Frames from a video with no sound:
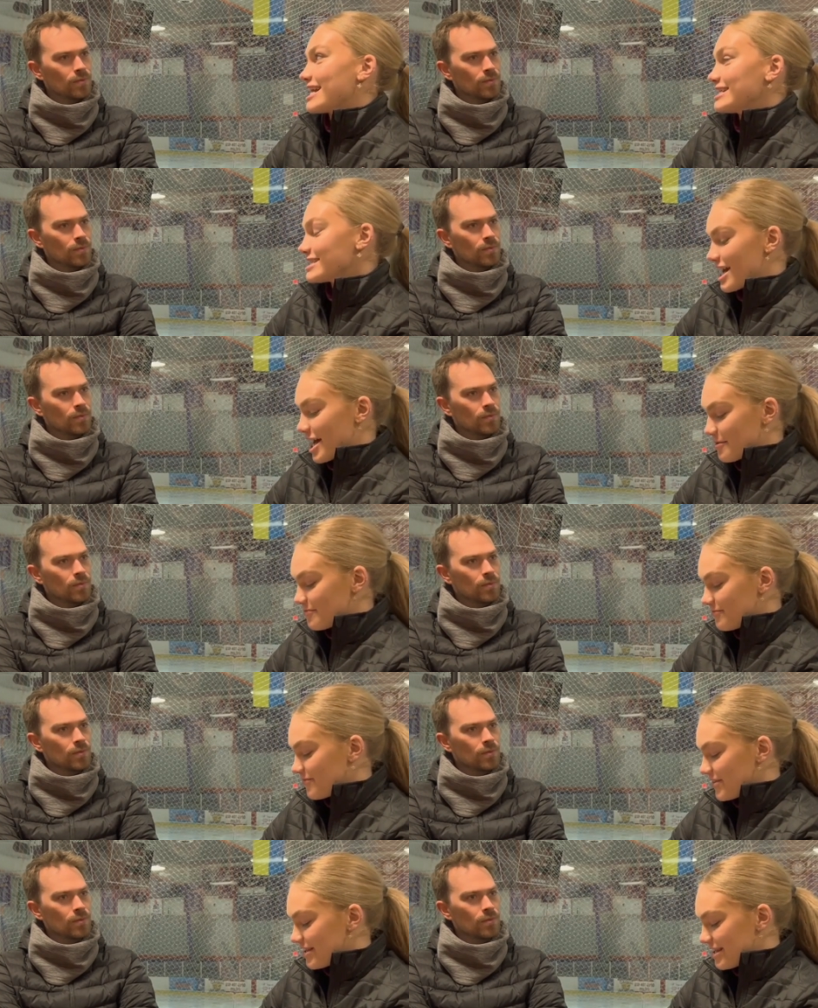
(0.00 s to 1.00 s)
Speaker 1: at any time?
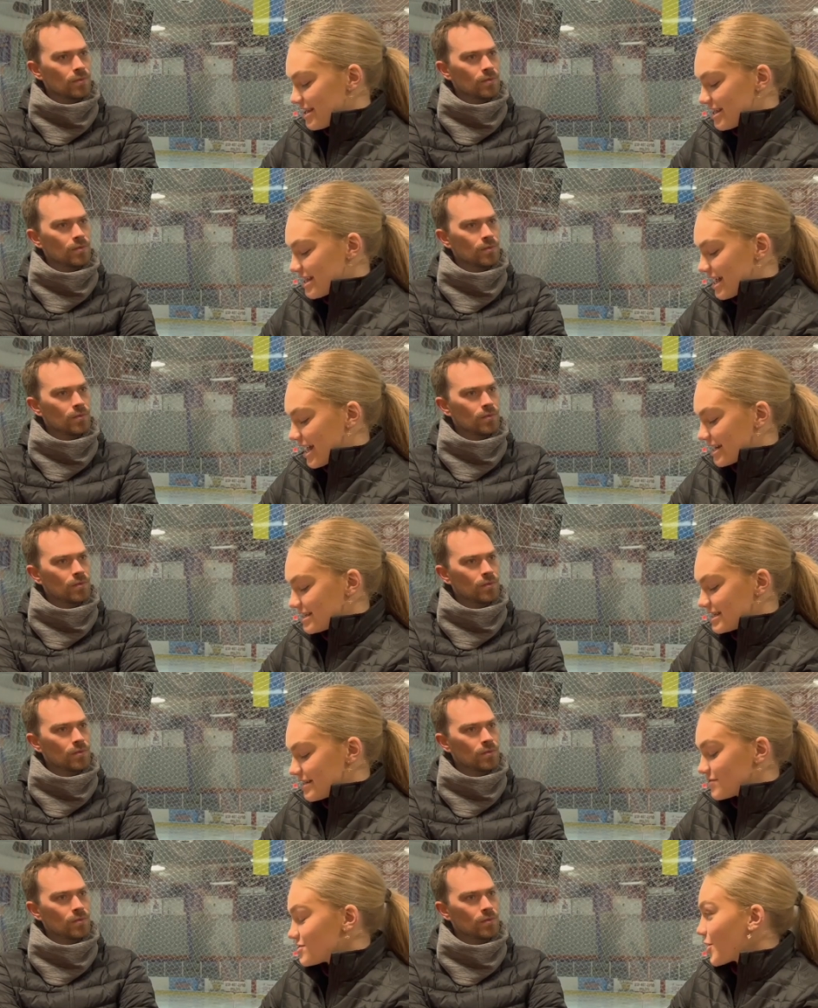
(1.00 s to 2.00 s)

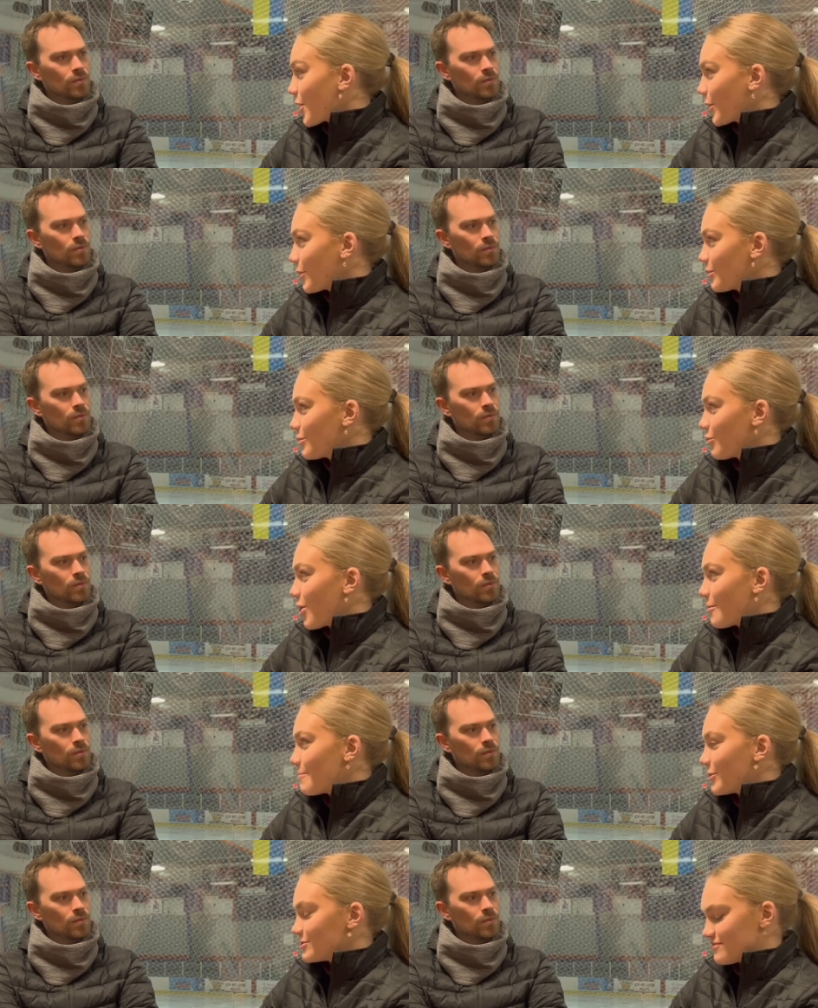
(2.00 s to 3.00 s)
And if so,
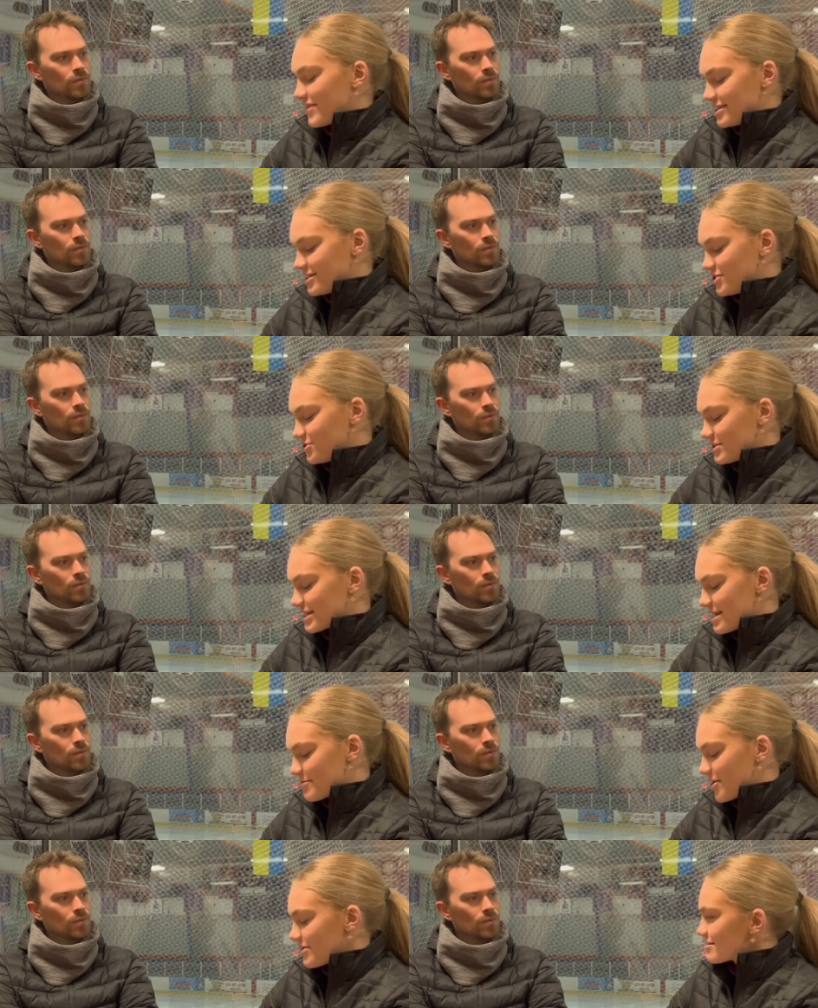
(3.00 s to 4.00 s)
what motivated you to
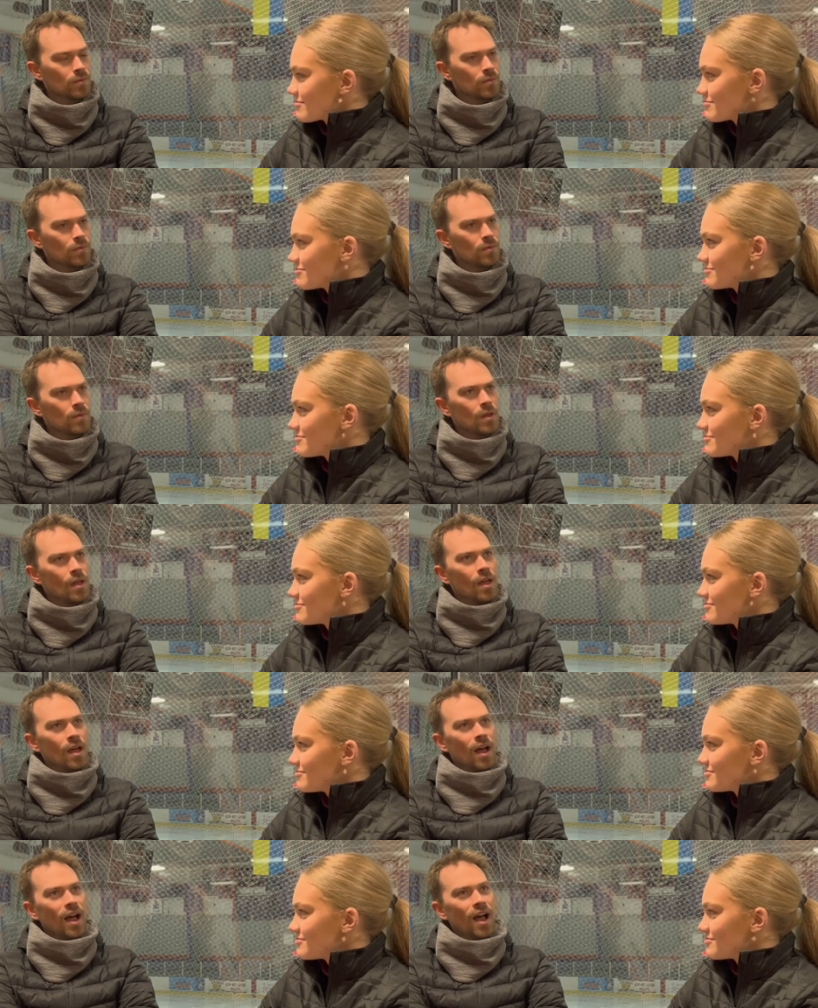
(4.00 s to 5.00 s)
keep going?
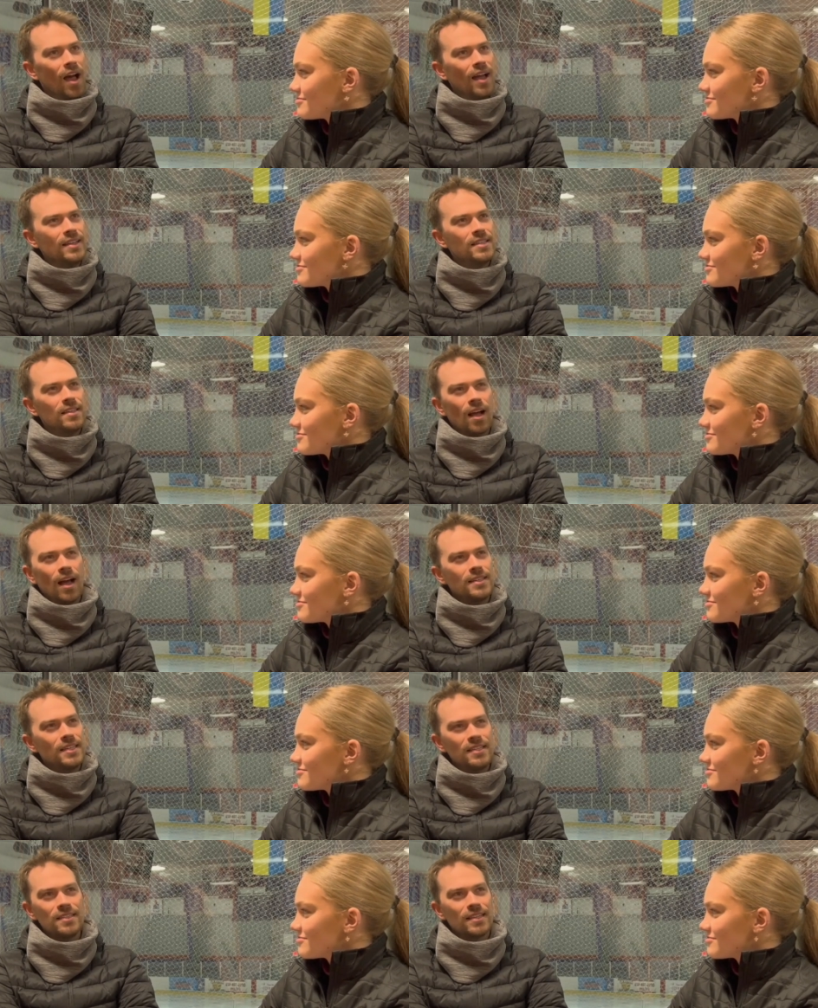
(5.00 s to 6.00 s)

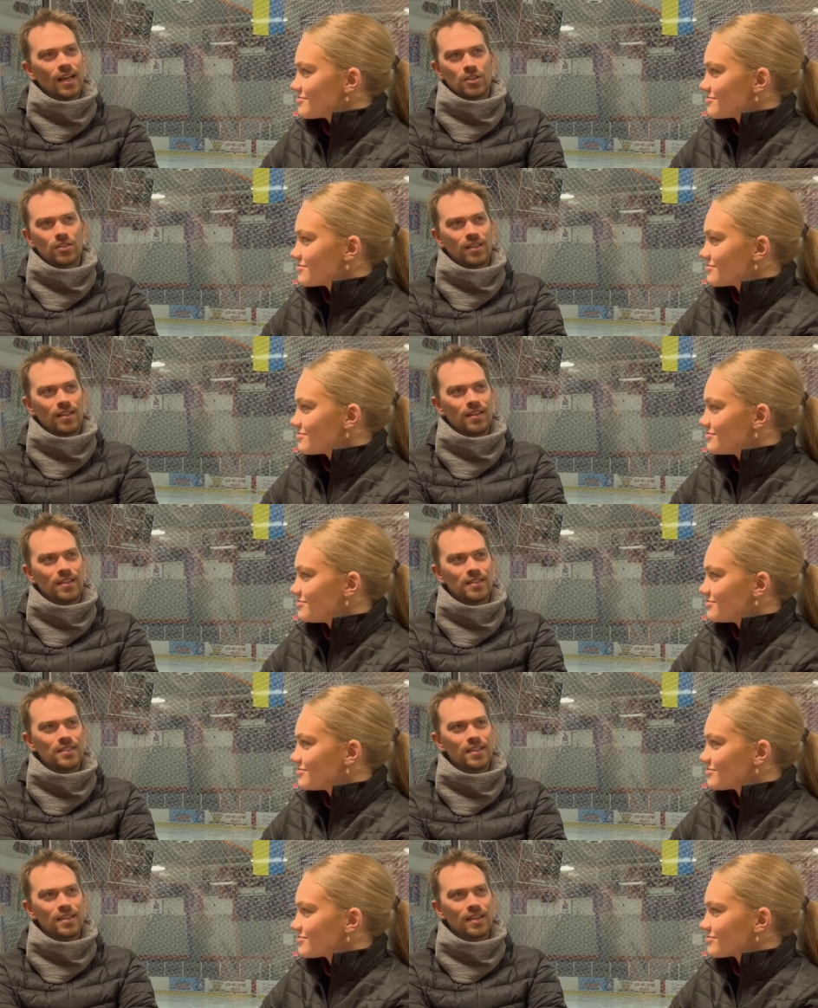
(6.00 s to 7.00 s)
Speaker 2: I didn't actually
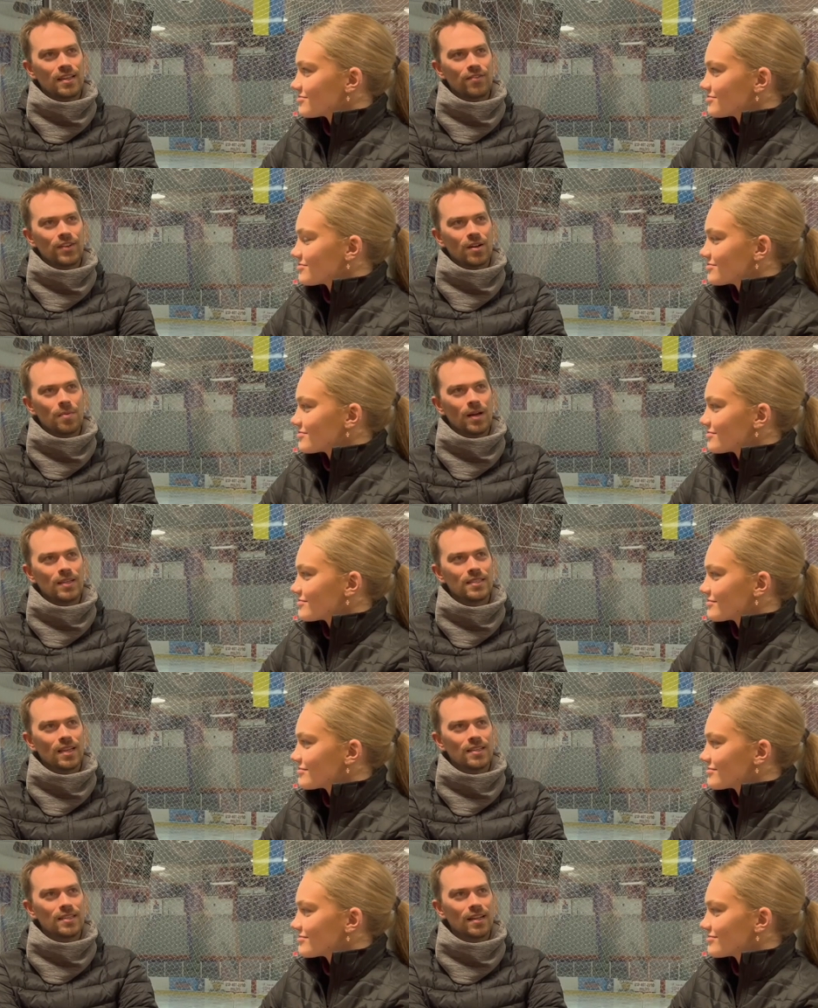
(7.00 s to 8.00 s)
consider giving up
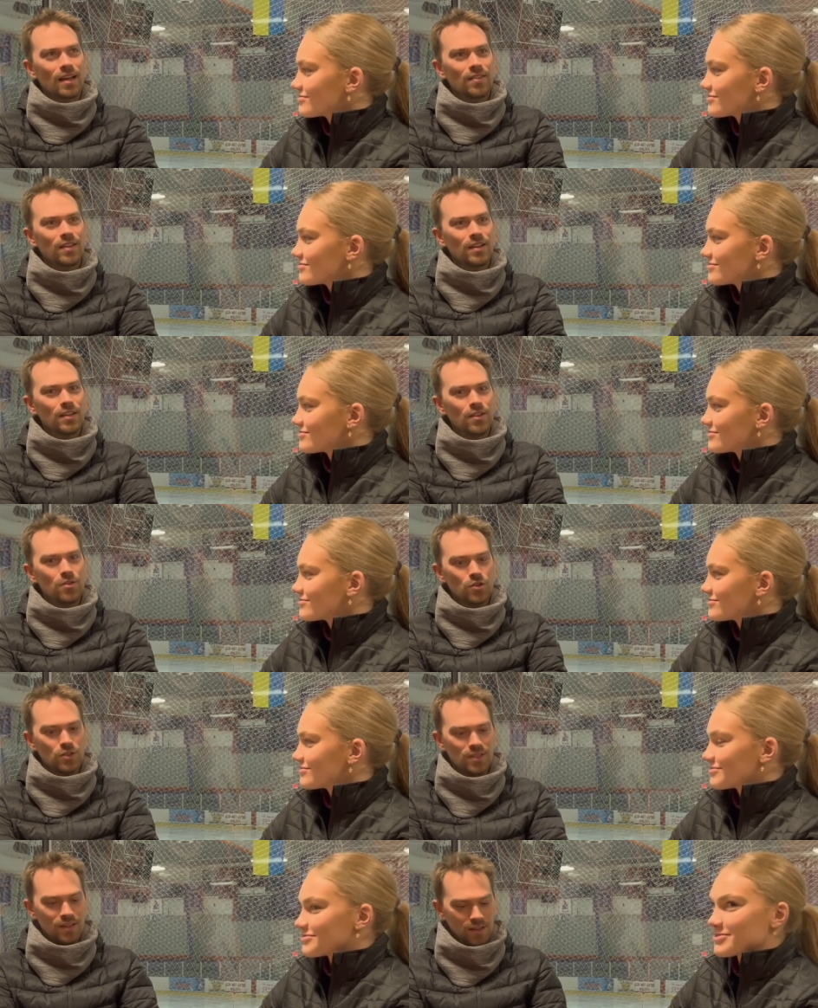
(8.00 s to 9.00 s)
ice dancing. I think you
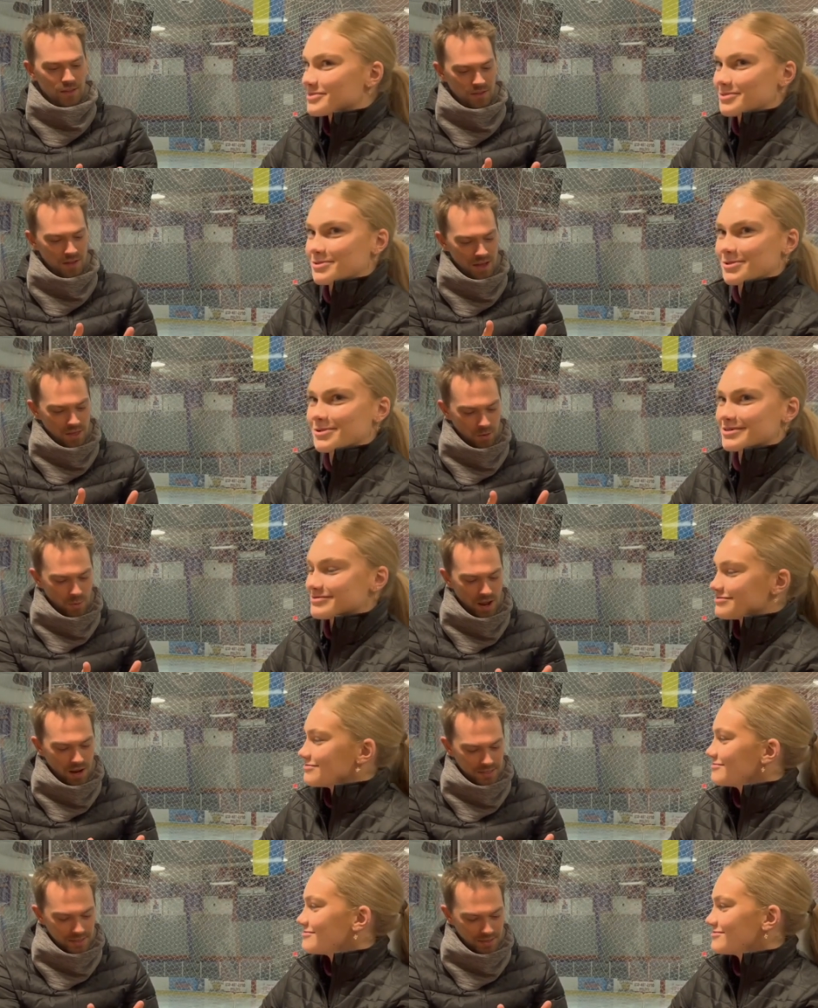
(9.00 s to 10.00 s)
just, the
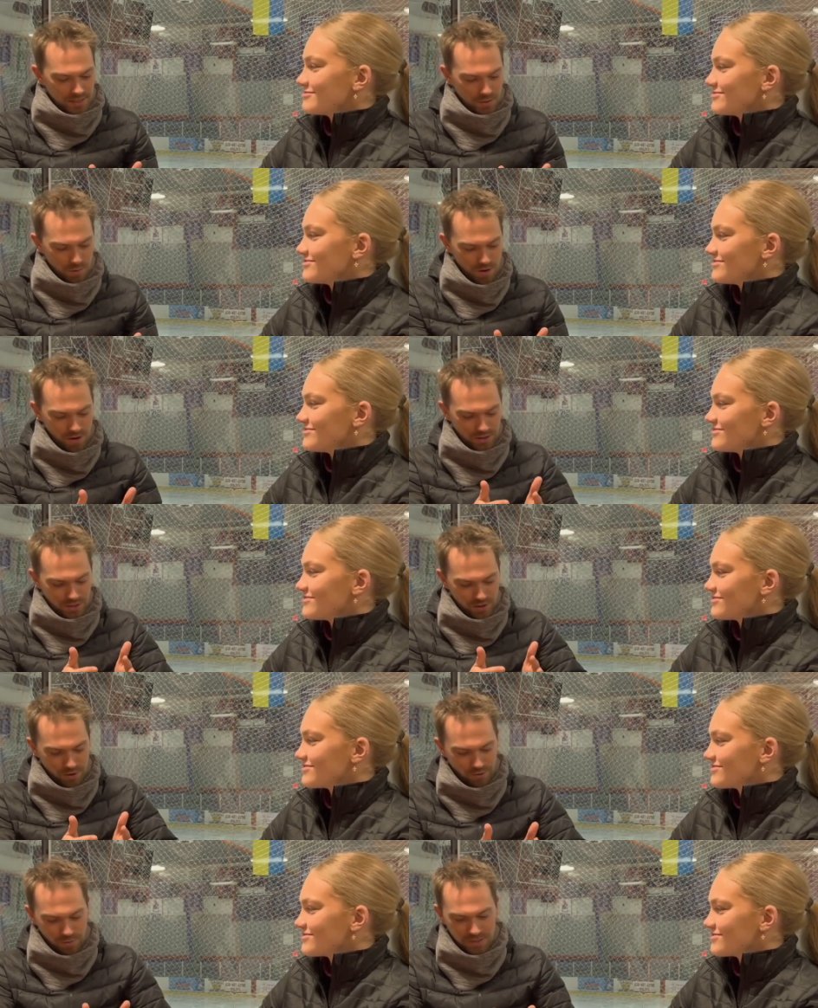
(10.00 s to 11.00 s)
way ice dancing works,
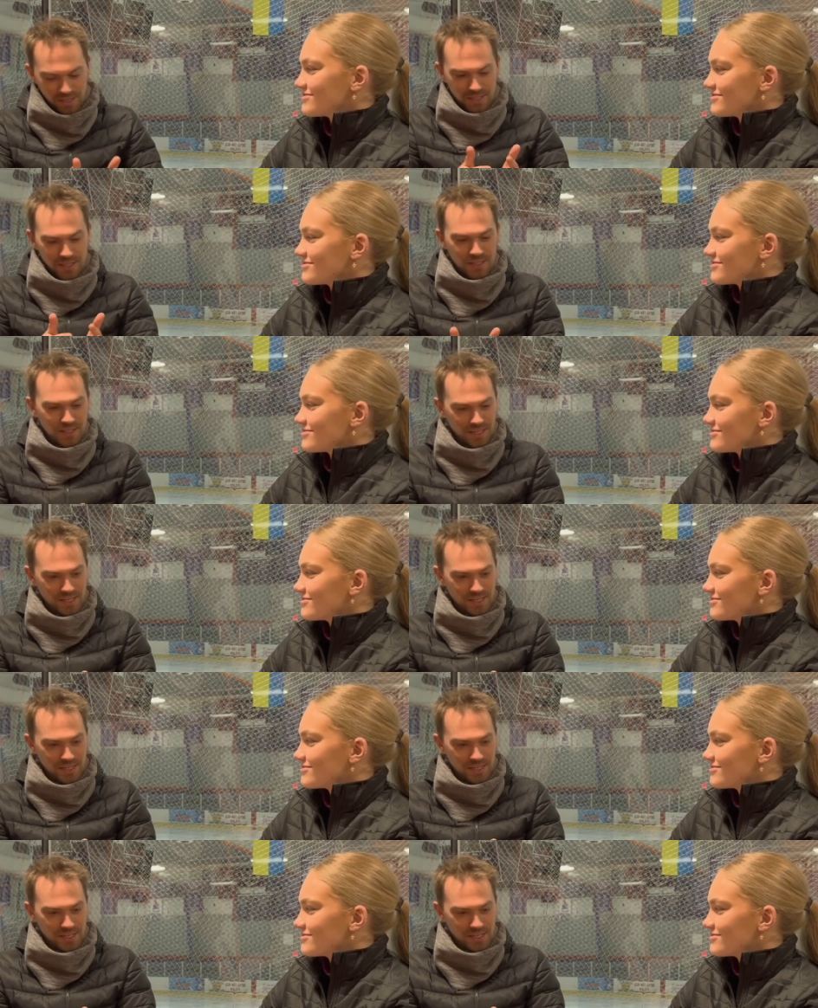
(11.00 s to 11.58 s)
you know, from season to